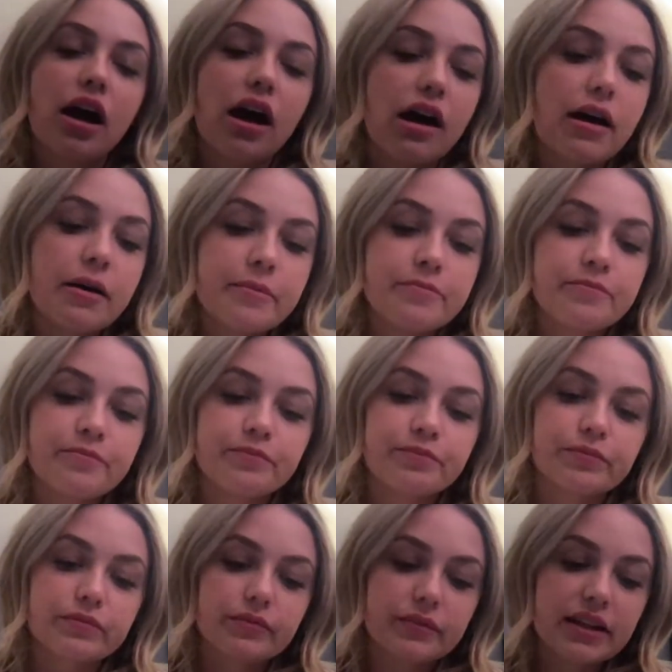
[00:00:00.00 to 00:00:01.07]

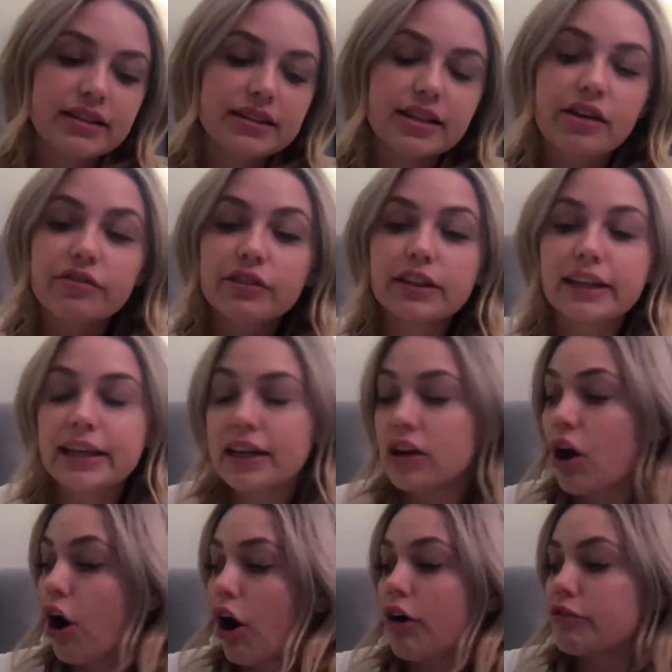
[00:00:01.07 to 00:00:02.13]
It's definitely
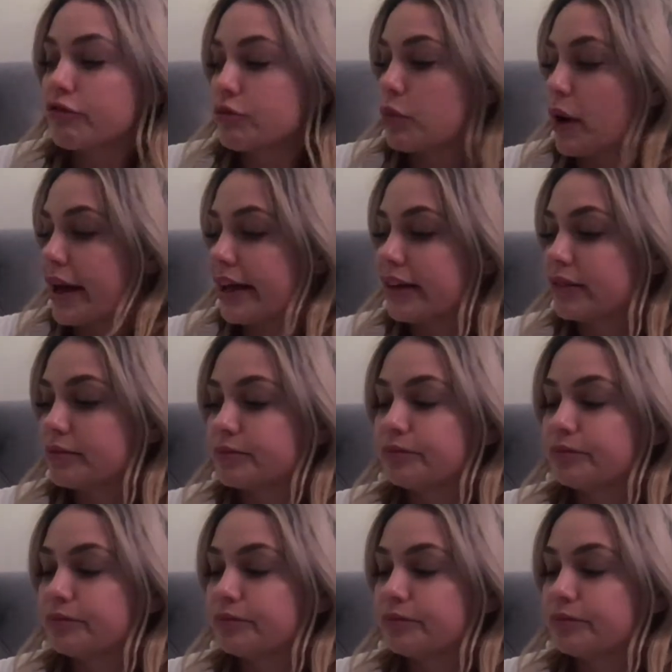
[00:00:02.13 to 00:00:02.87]
an off-white.